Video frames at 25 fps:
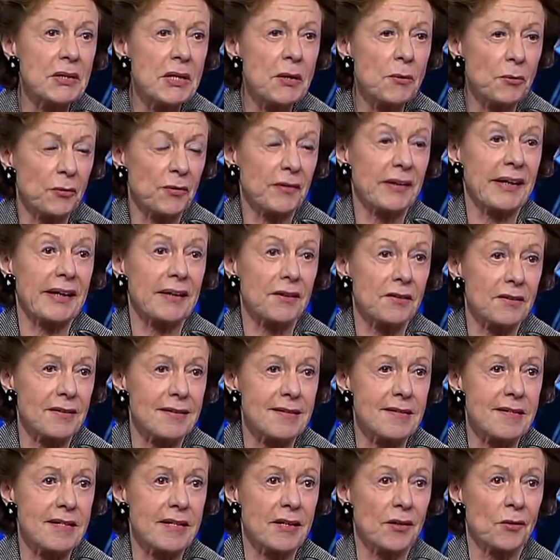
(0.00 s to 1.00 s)
no
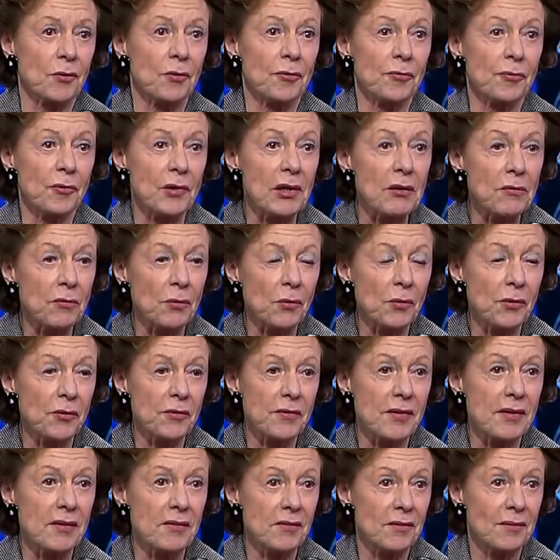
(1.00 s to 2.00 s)
scarcity of
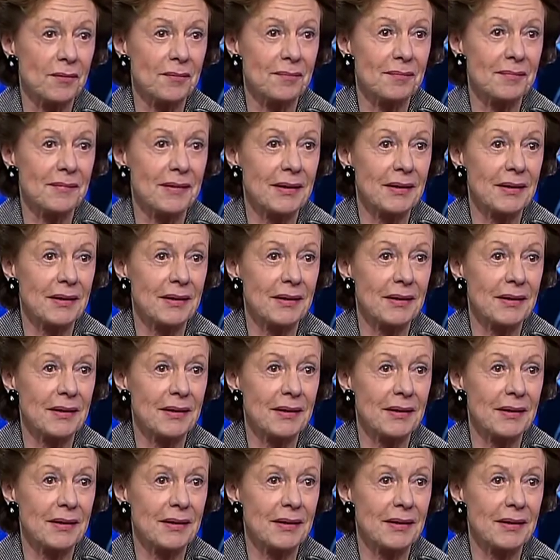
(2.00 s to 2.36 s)
resources.